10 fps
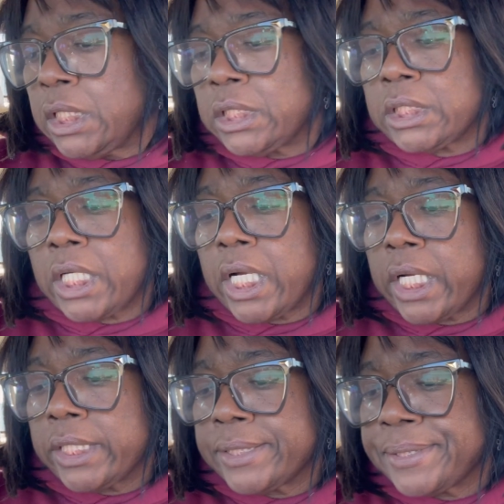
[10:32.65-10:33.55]

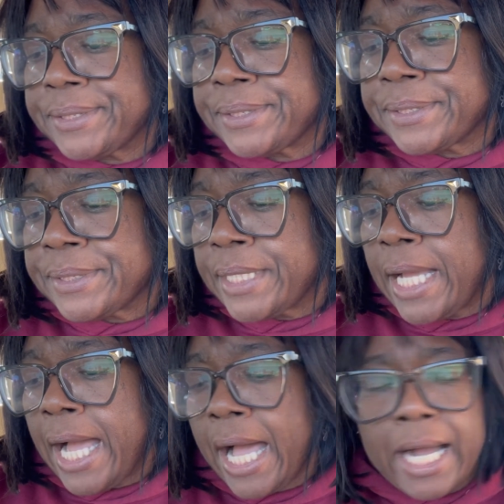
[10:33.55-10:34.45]
Sir,
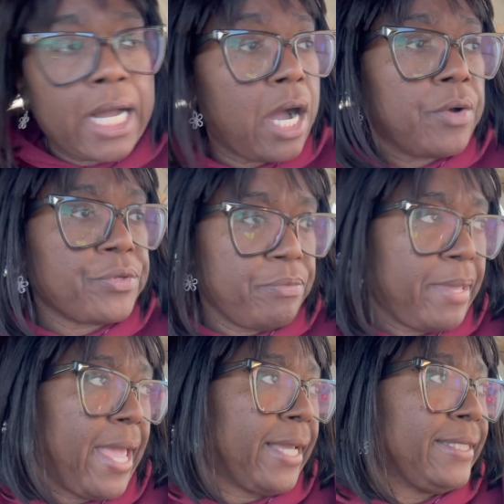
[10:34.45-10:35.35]
I'll call you
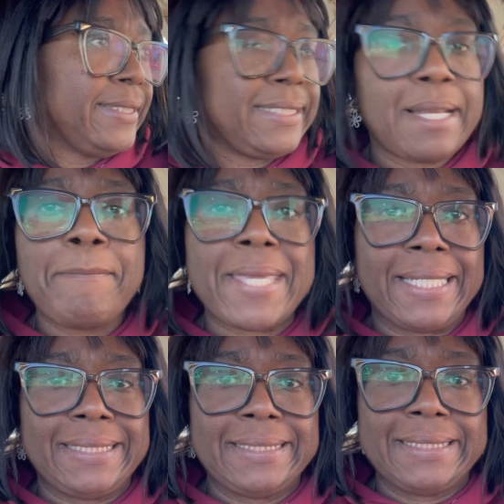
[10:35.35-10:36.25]
back in a
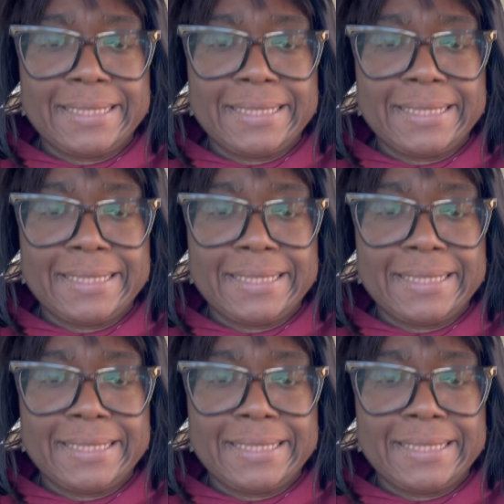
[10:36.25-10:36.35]
minute.